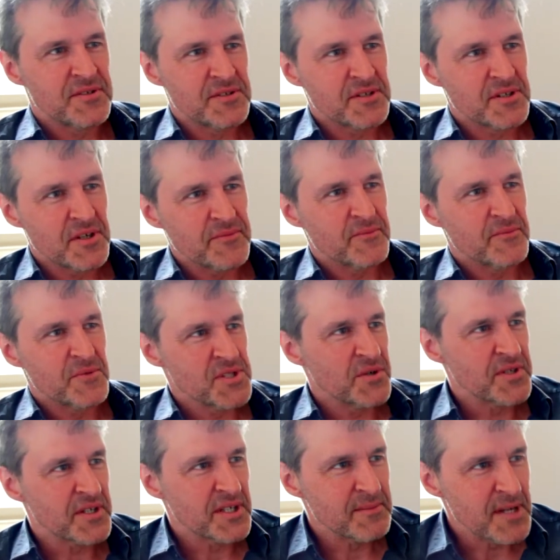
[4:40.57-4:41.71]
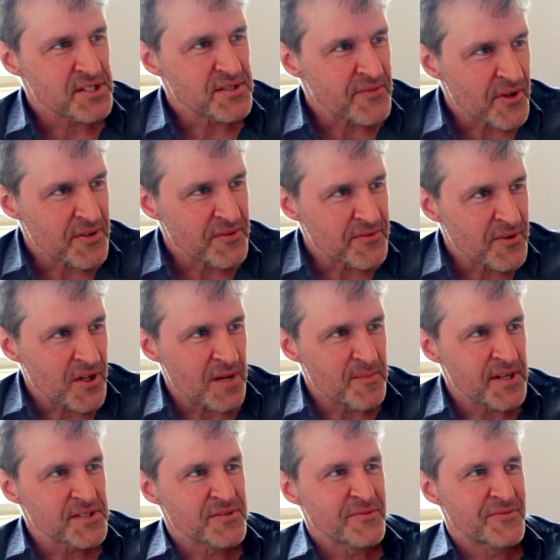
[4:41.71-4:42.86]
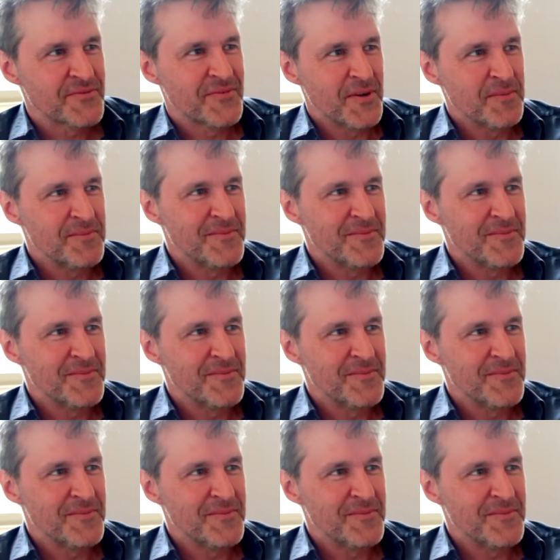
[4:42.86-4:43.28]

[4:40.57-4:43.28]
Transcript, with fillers: and kind of resulting in a massive kind of climax of